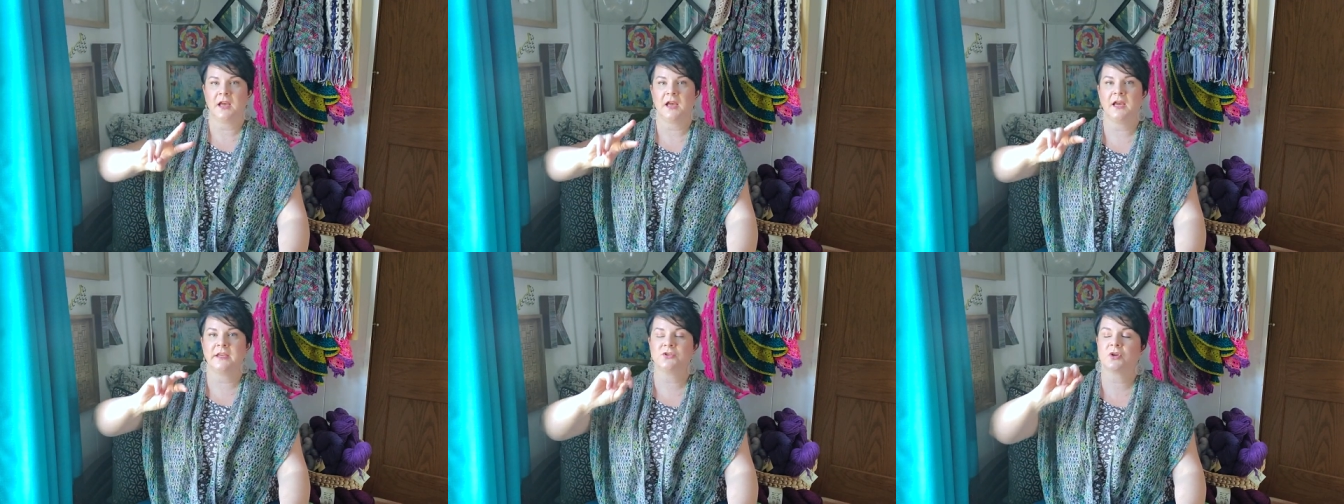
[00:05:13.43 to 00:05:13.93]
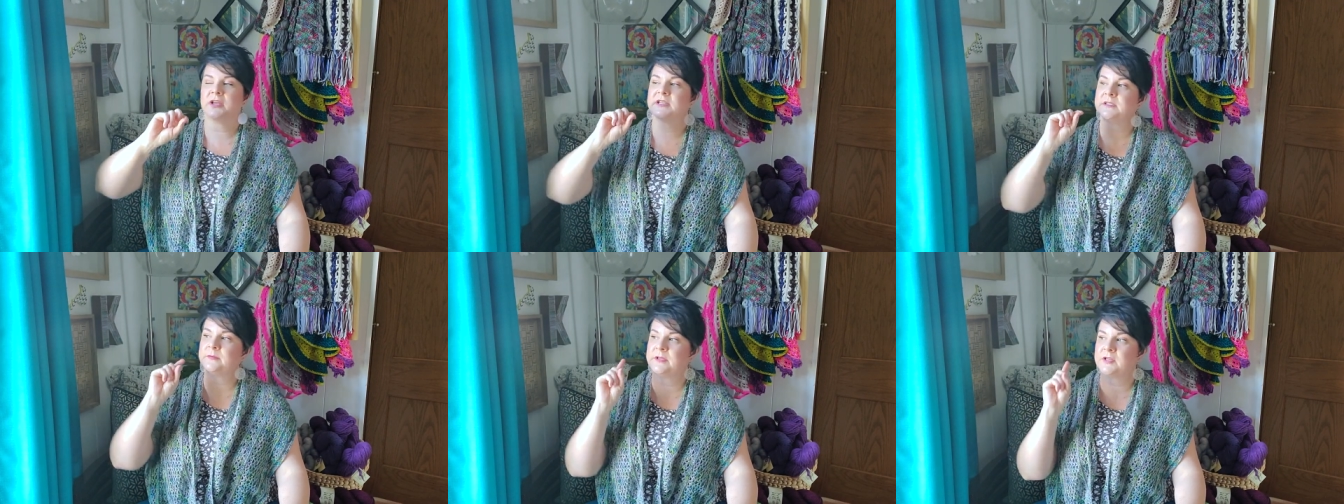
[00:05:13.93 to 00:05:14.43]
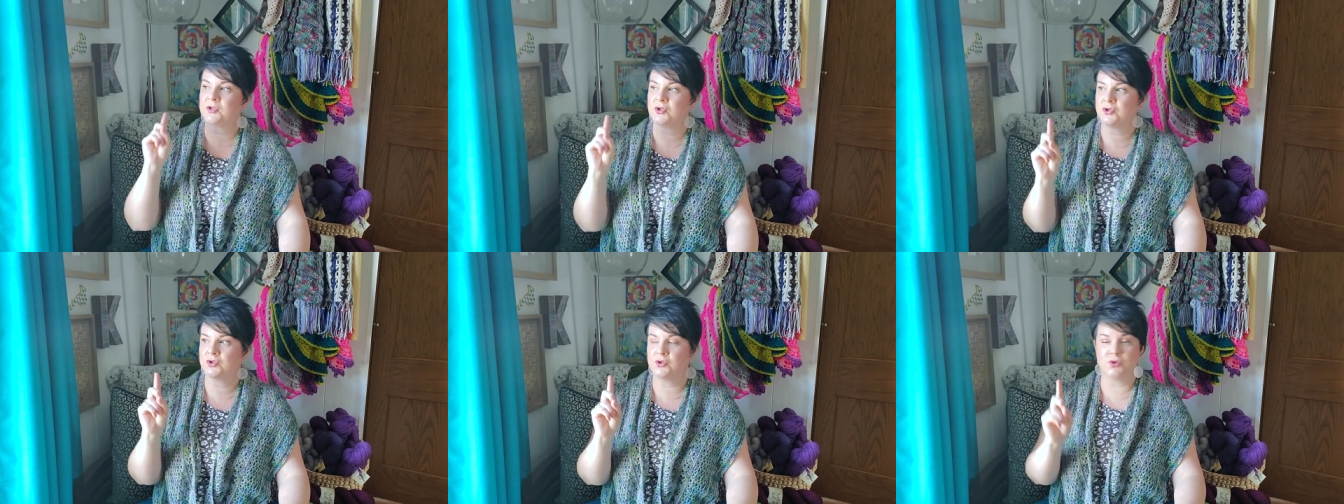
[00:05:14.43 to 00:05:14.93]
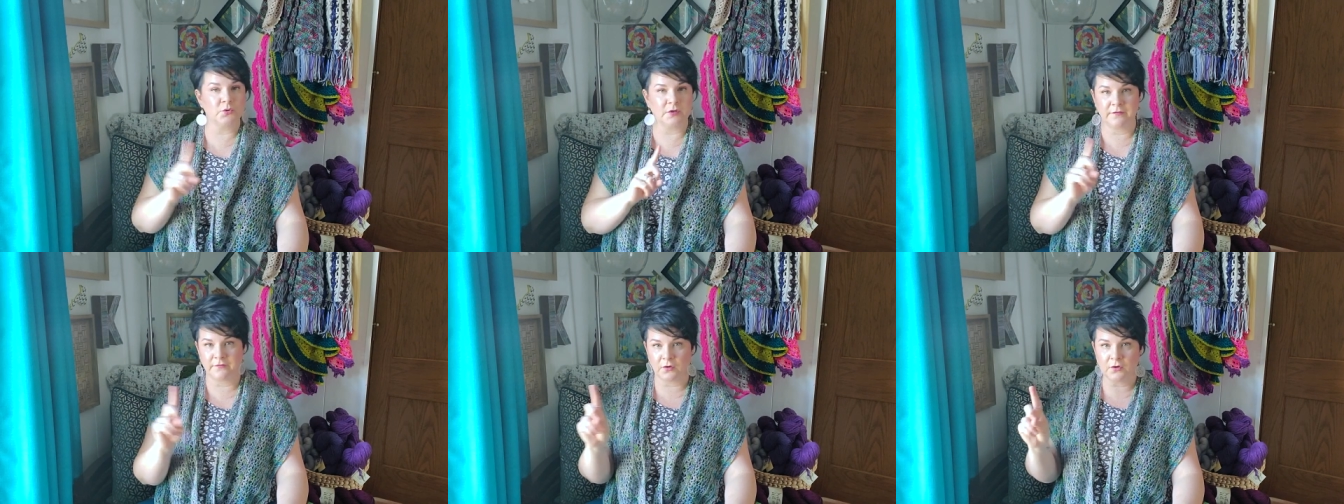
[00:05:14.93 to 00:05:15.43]
I try to be
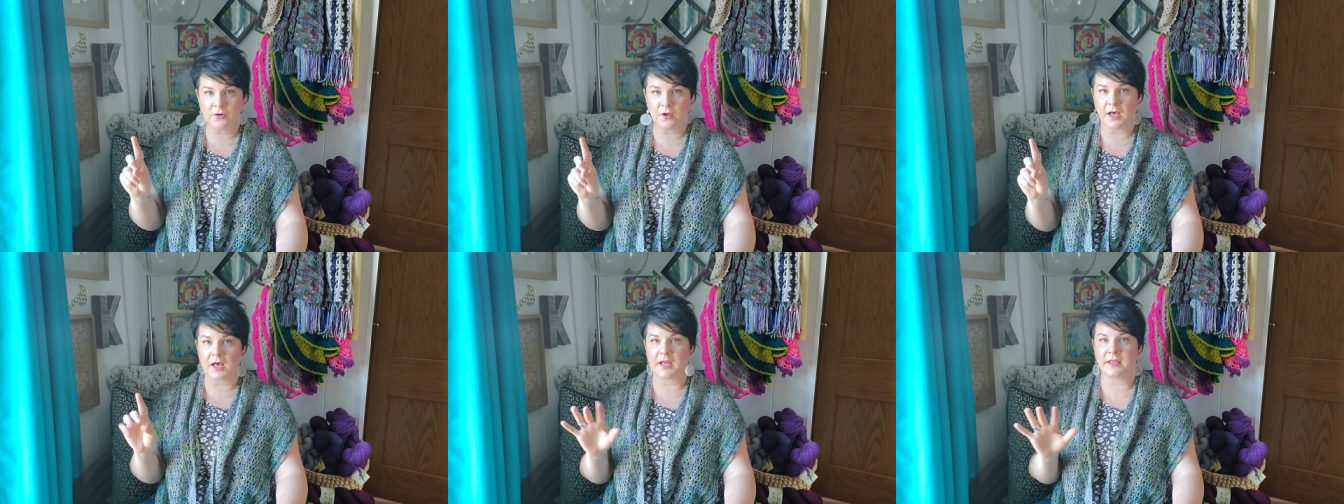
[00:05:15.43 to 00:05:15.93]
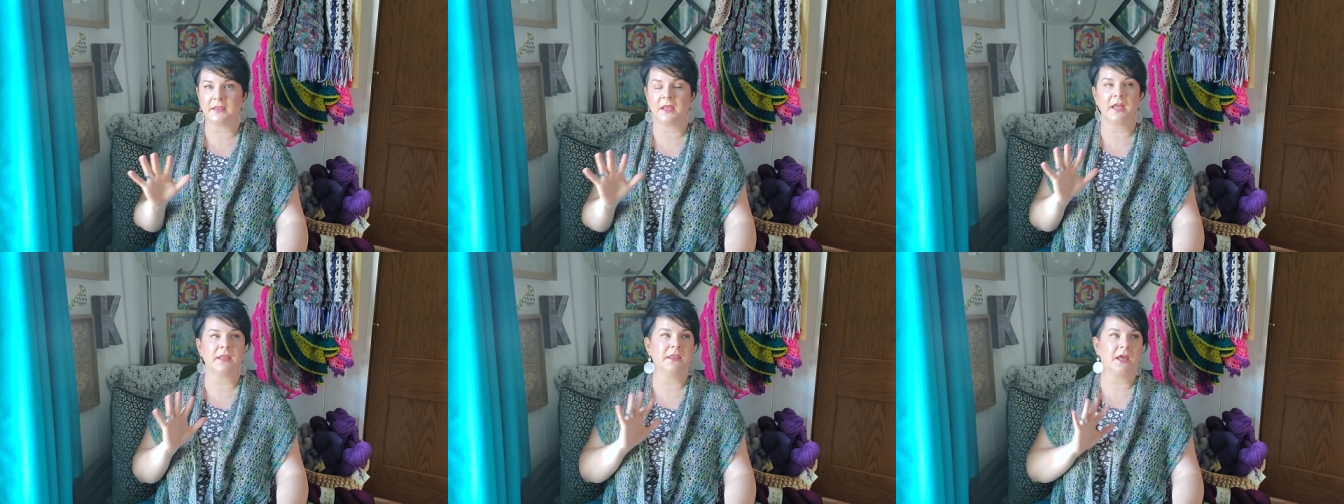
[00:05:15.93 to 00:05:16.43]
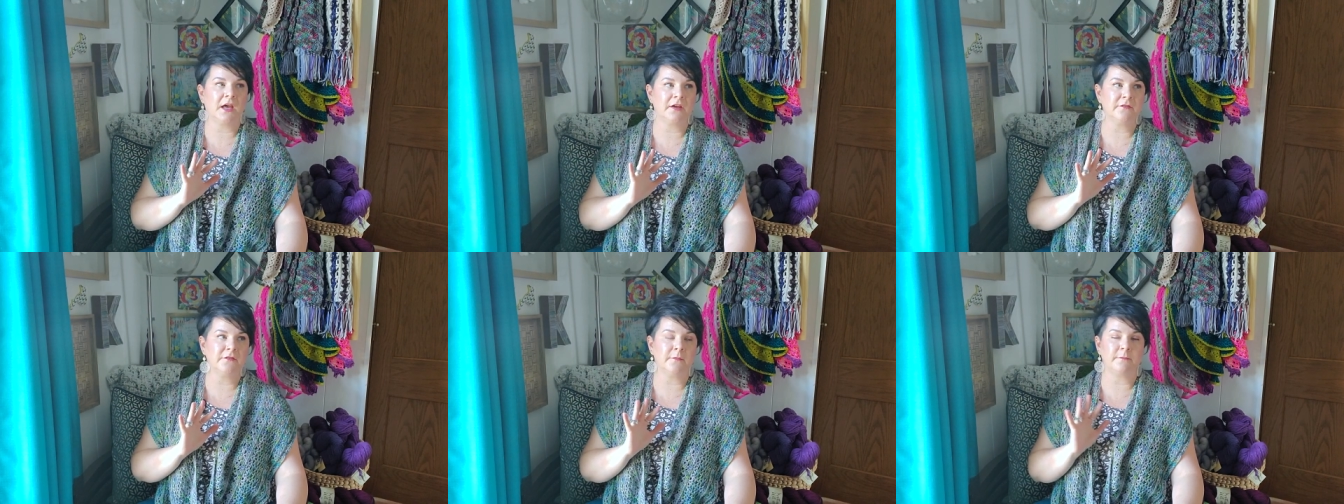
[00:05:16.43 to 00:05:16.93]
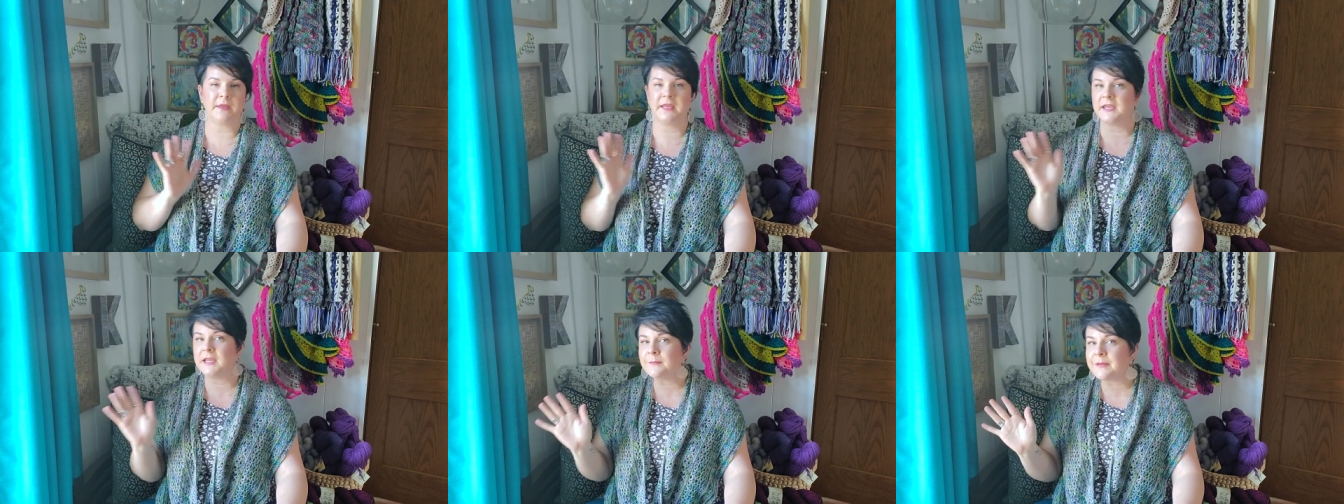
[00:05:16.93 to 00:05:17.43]
joyful. I, I love
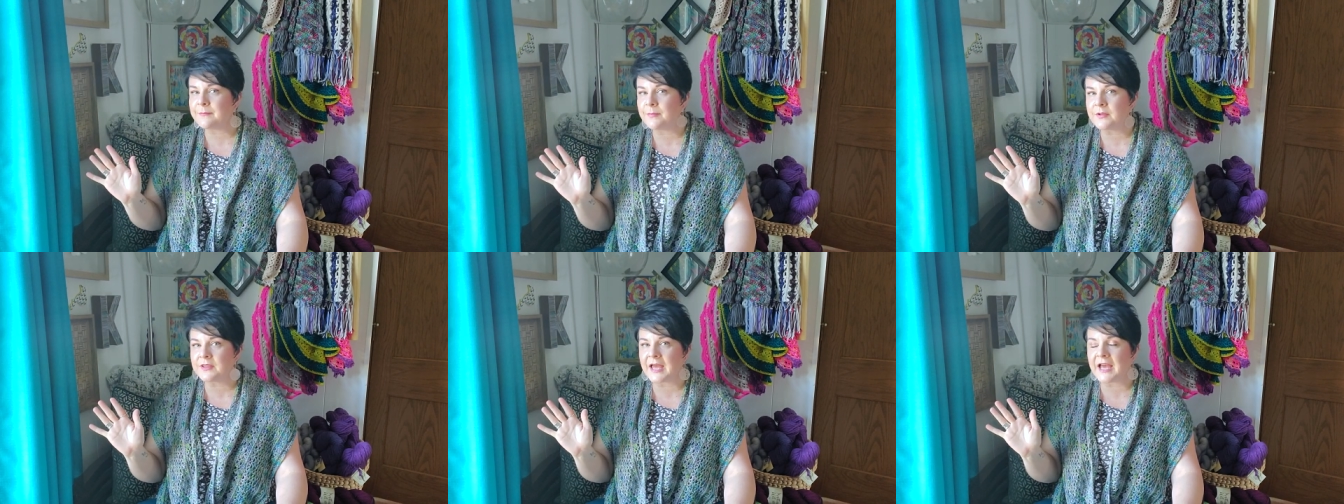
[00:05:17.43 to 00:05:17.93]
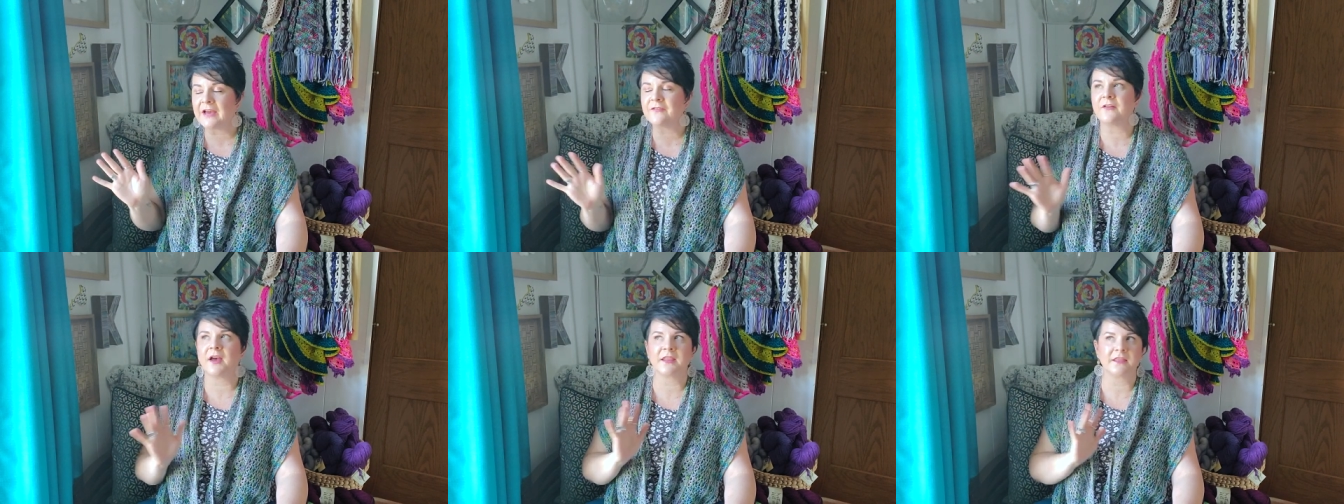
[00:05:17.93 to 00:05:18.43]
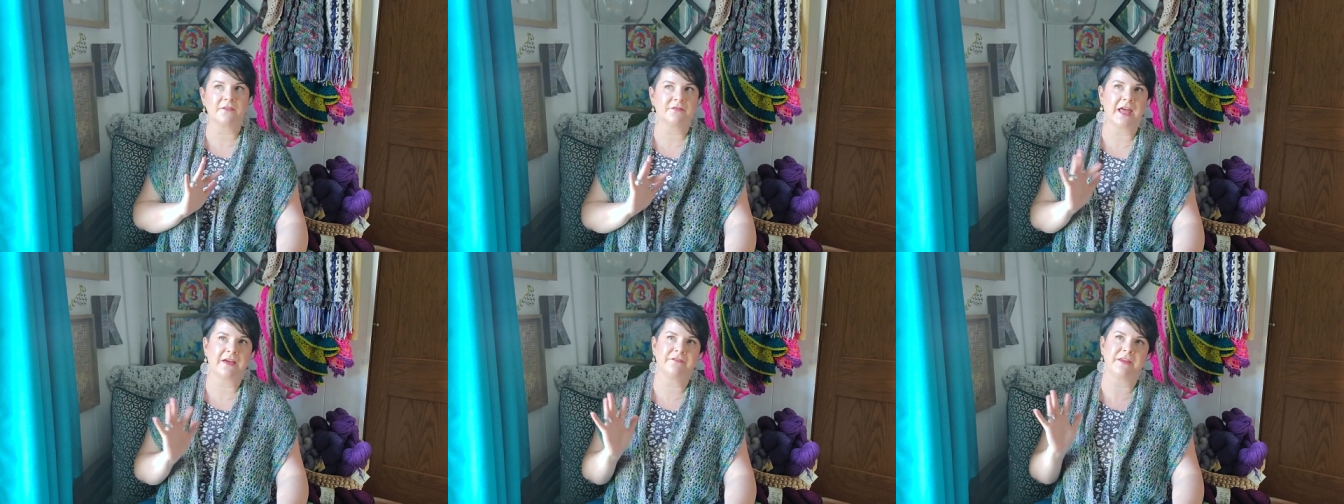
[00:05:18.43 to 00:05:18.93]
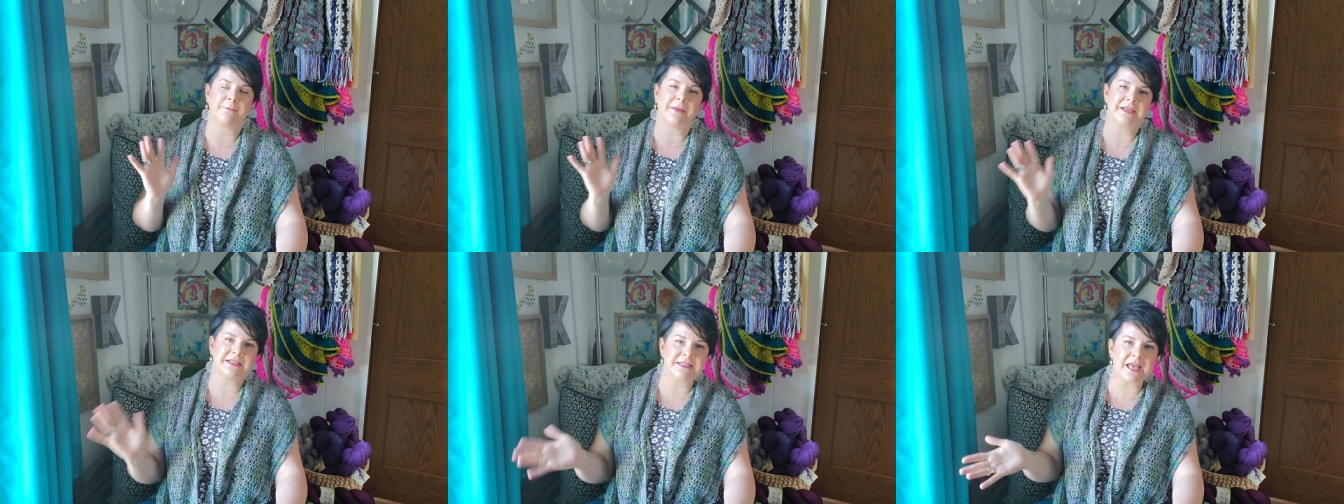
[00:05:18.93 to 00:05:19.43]
making people laugh. I love laughing
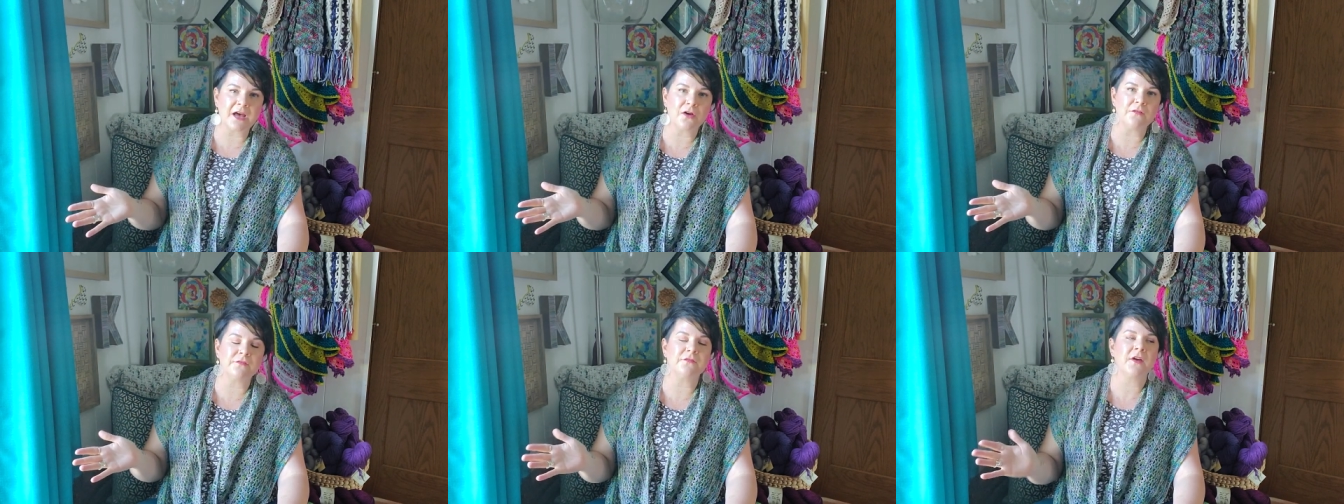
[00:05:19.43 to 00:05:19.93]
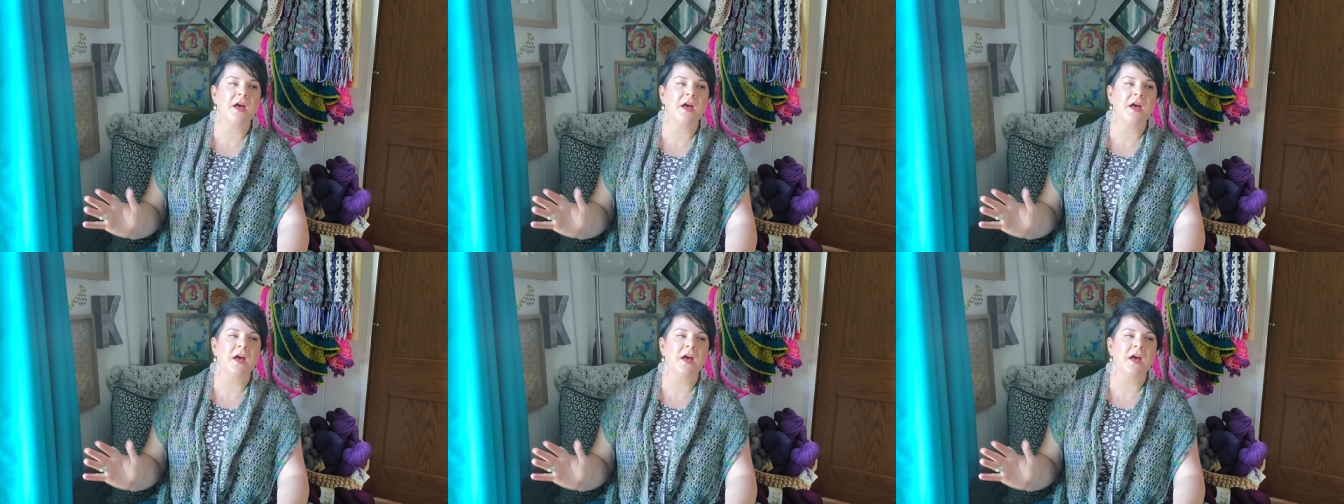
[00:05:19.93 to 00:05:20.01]
myself.